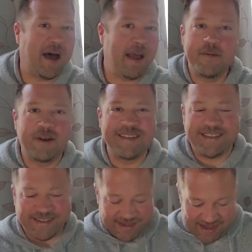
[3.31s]
I'm
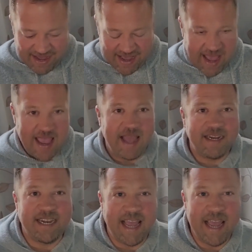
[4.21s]
Chris, and
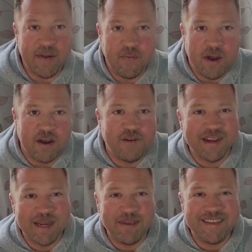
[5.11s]
today we are
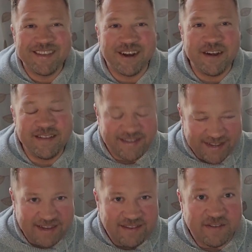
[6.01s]
going to be starting
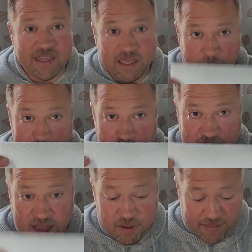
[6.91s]
seeds using the paper
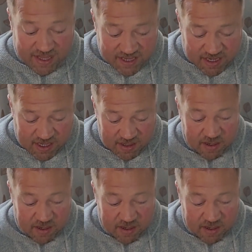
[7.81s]
towel method.